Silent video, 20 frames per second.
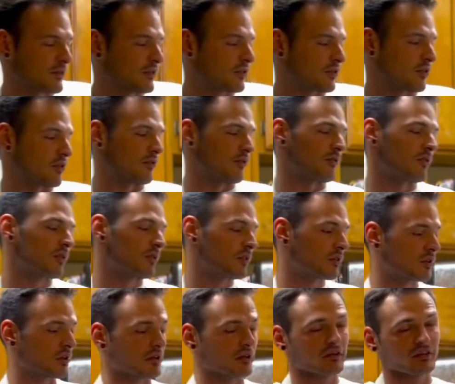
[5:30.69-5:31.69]
So
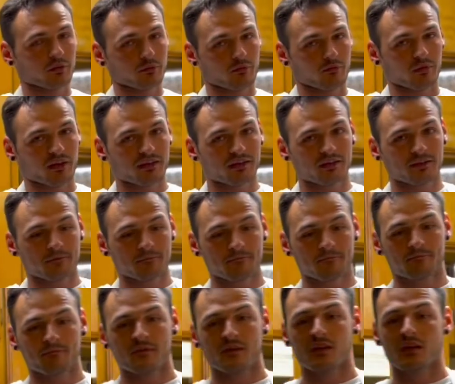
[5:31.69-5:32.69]
you can clean up your mess.
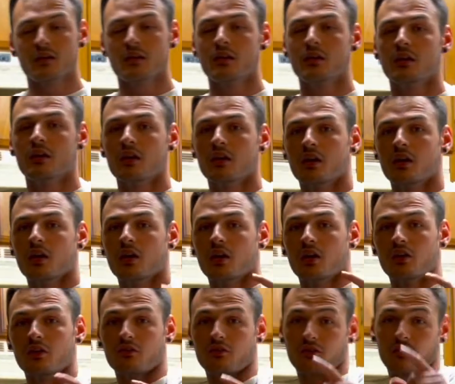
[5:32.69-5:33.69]

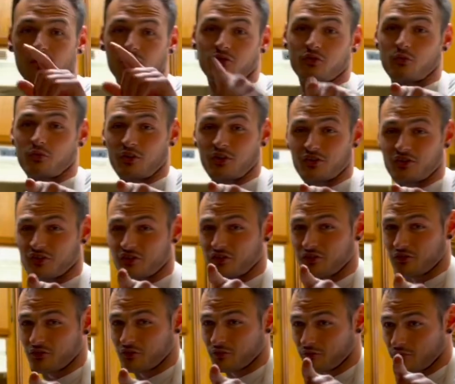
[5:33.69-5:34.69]
You can also watch the
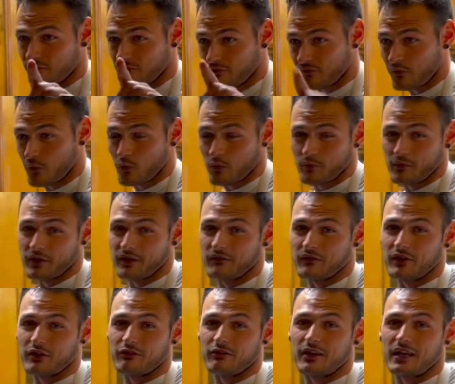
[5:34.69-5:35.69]
4-minute
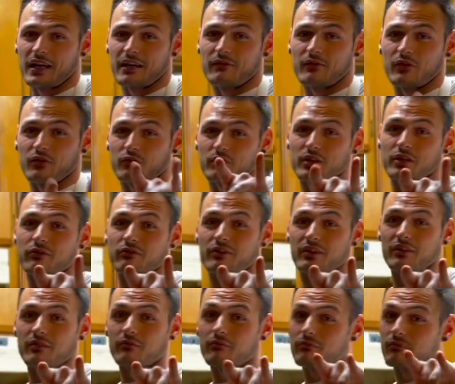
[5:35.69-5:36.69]
video I have on
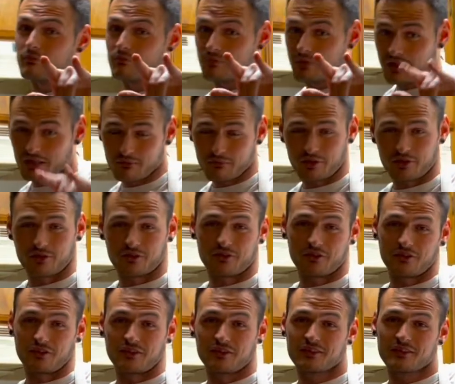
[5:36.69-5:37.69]
3-ingredient peanut butter
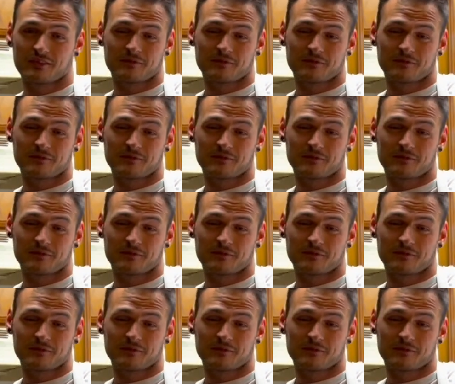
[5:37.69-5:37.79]
cookies.